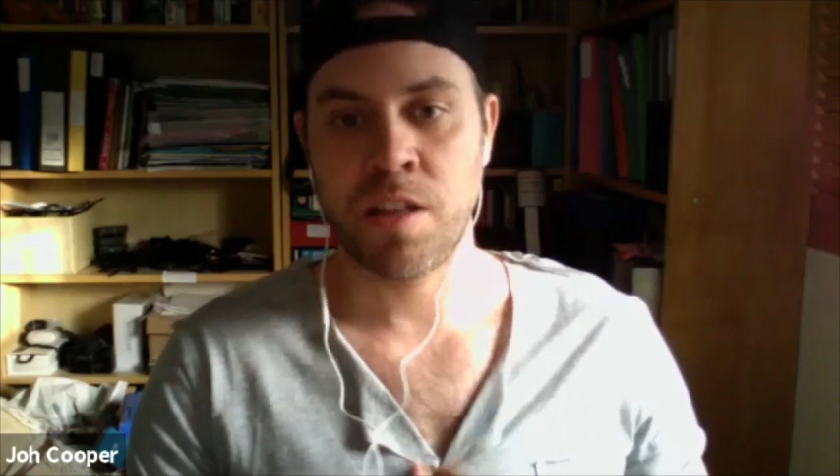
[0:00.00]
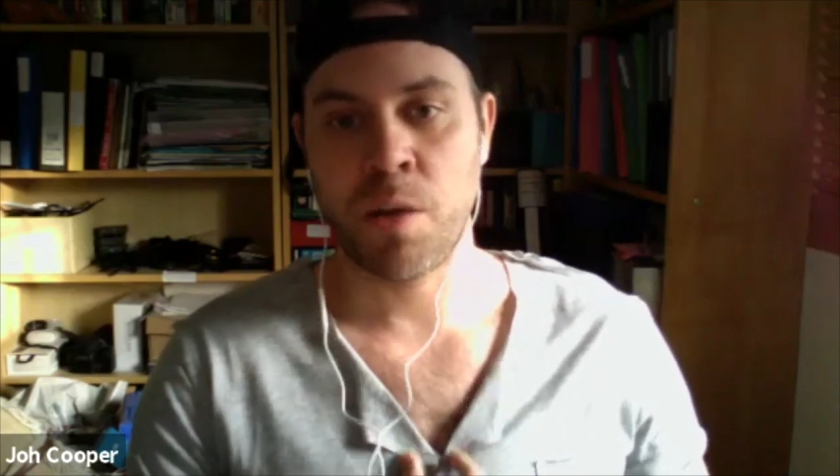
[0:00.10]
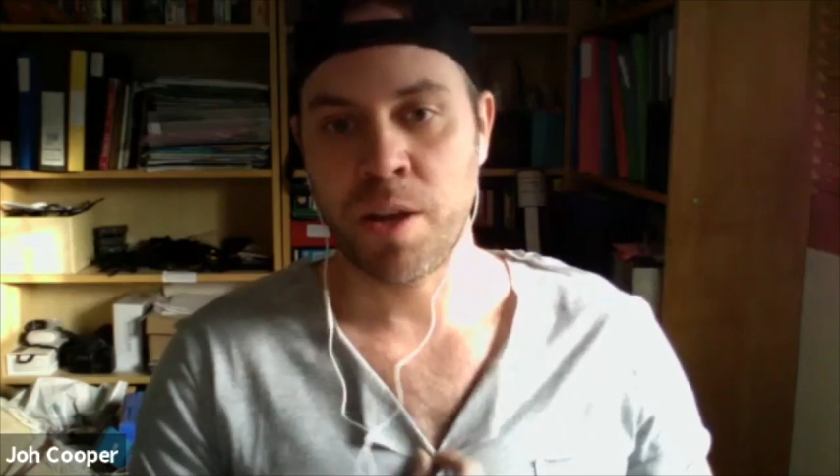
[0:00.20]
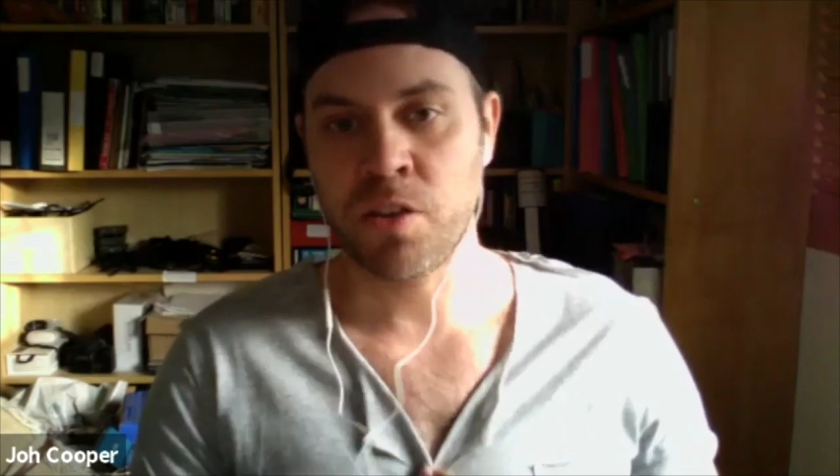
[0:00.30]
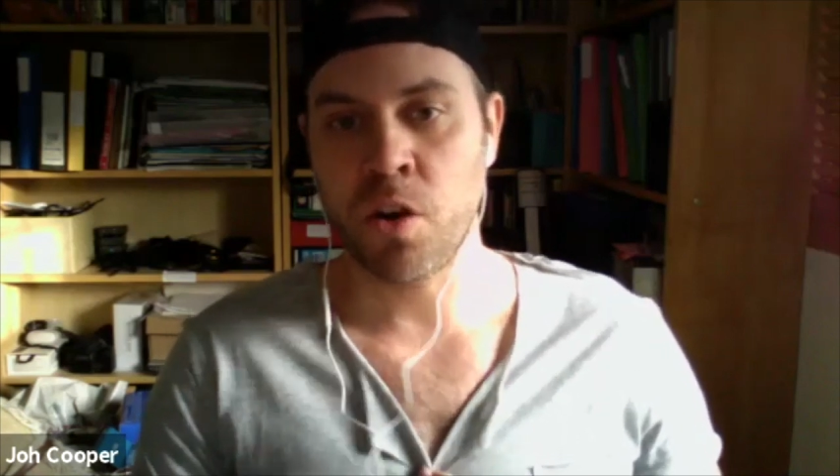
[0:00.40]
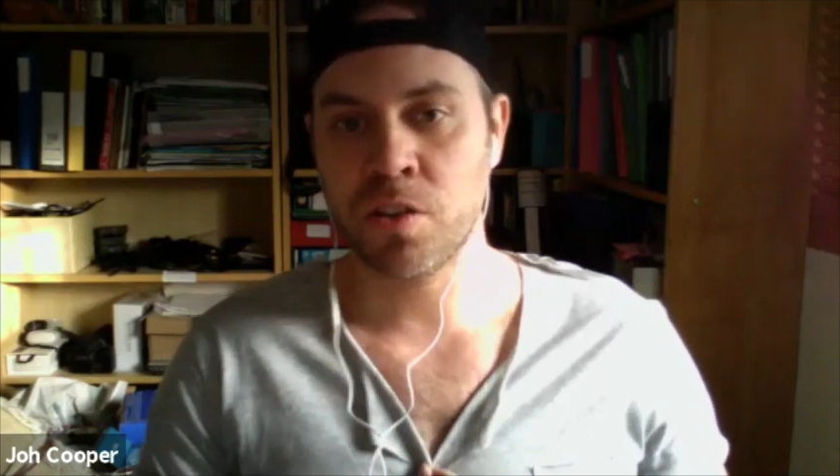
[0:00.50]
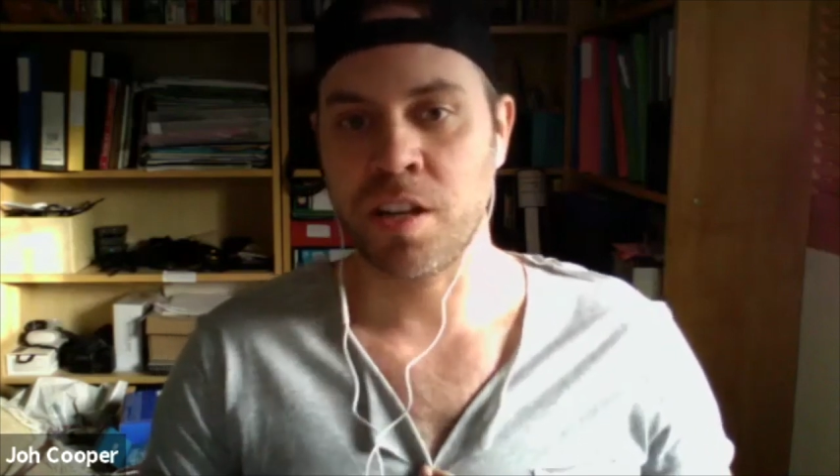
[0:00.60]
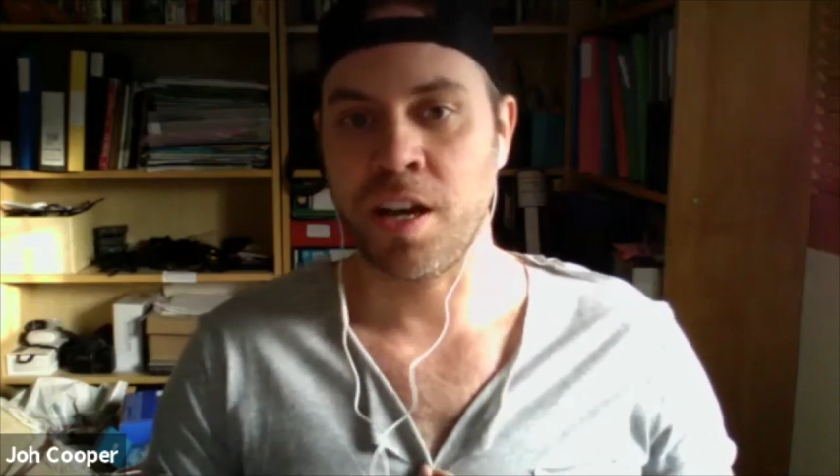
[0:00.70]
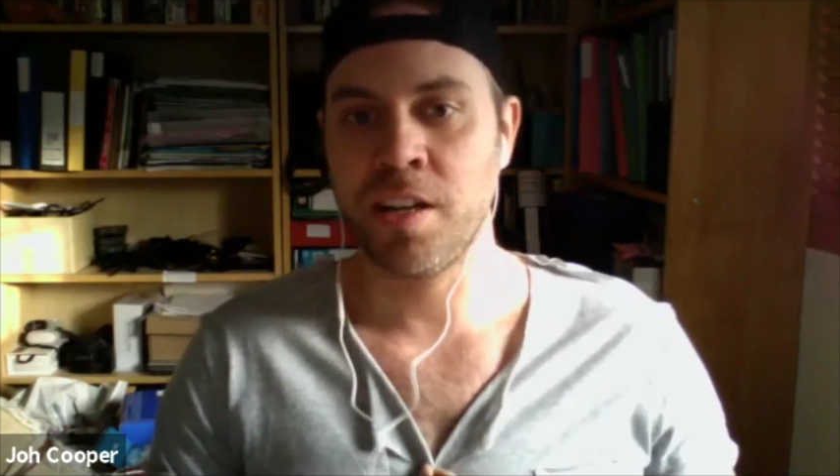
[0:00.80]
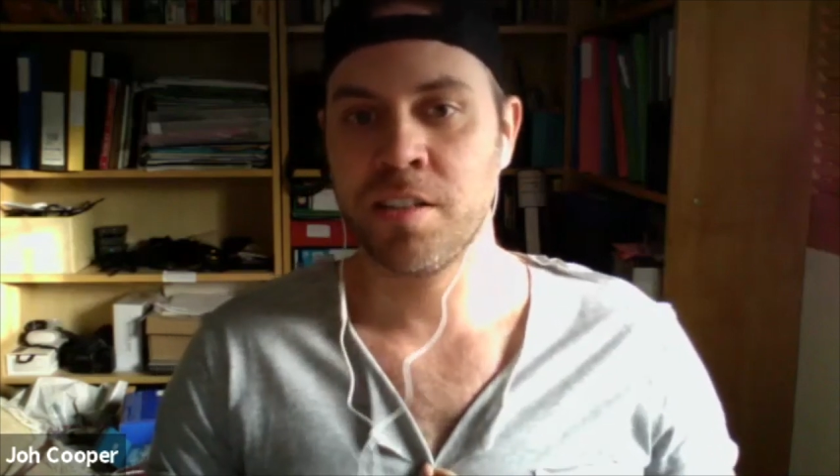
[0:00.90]
They wear dog
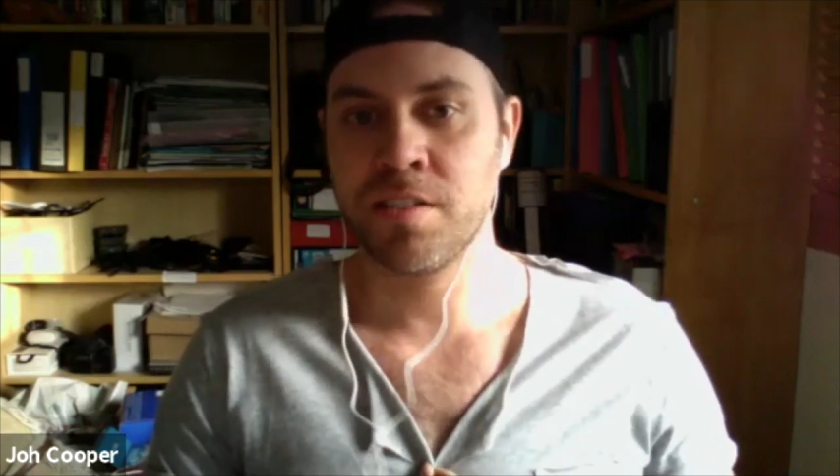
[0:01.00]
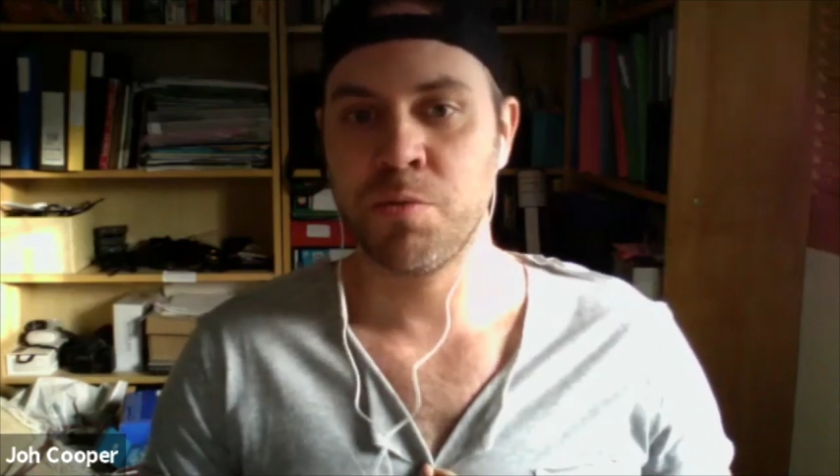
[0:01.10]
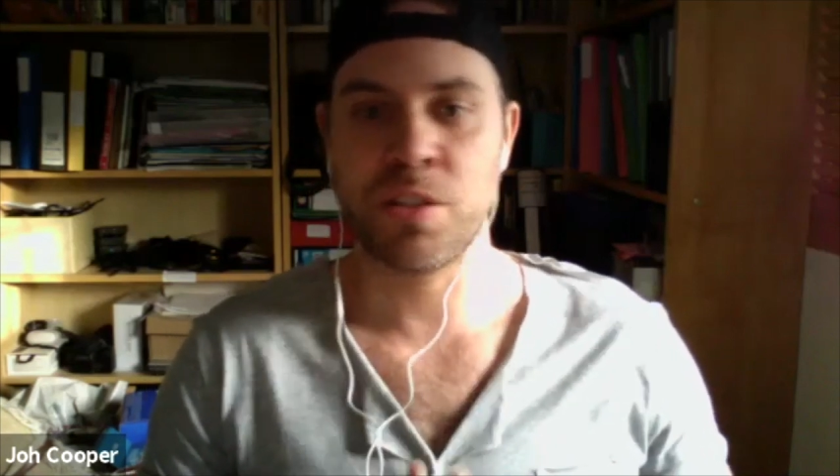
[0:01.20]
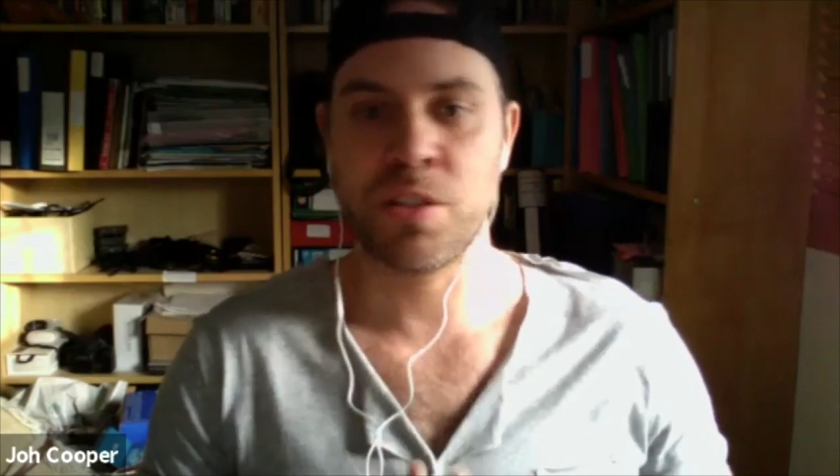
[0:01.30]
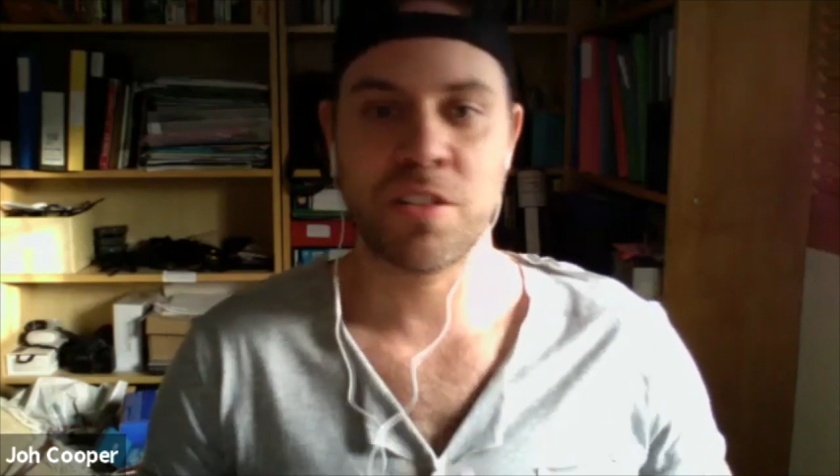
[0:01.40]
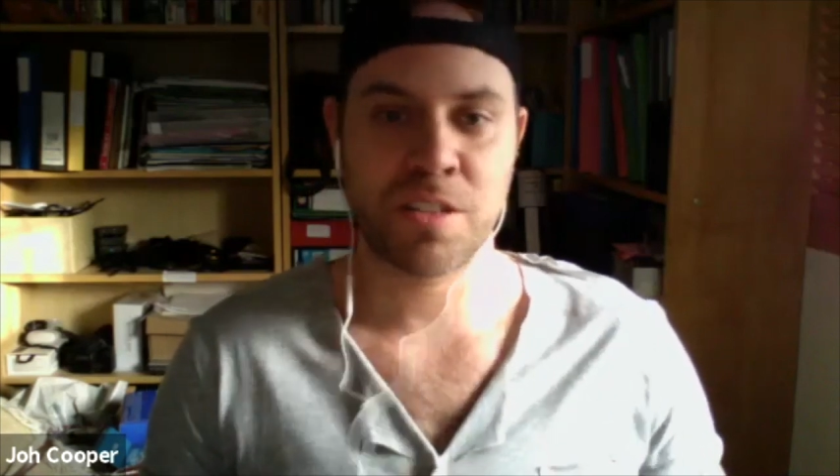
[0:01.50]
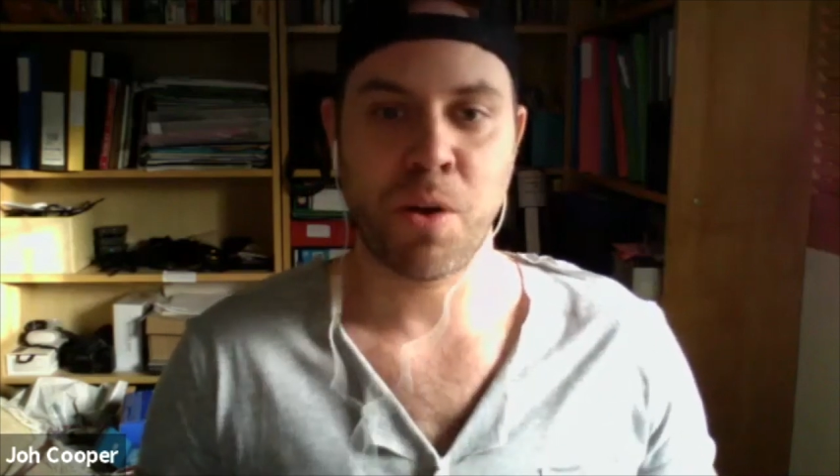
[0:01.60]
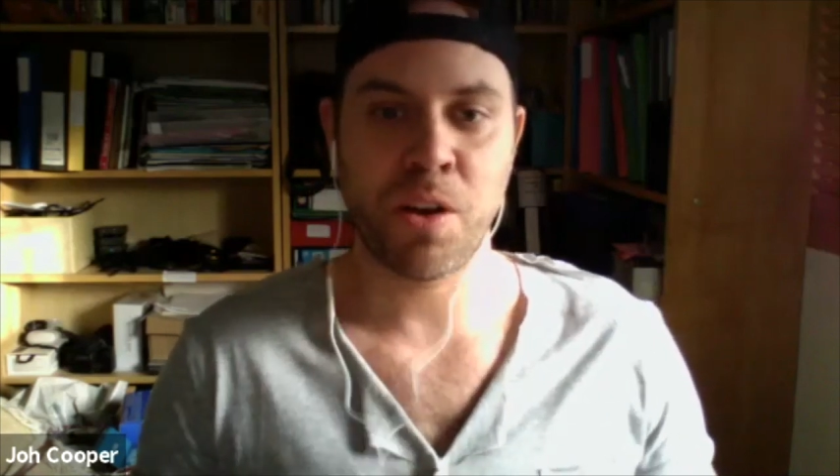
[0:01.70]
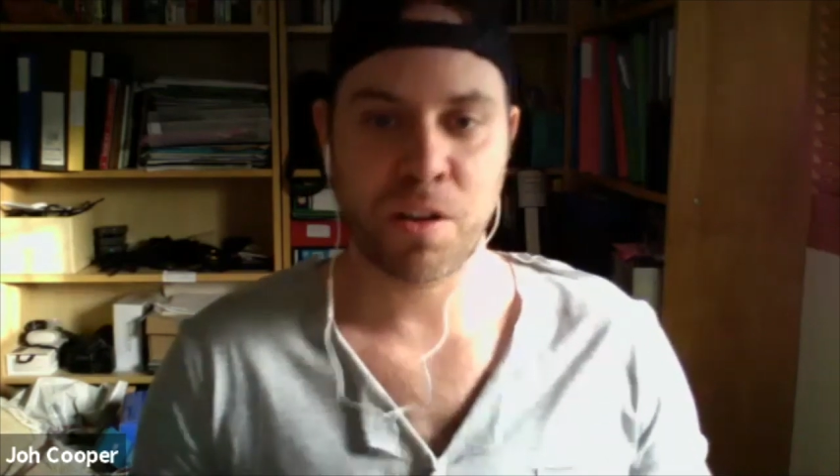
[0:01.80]
tags, which is symbolic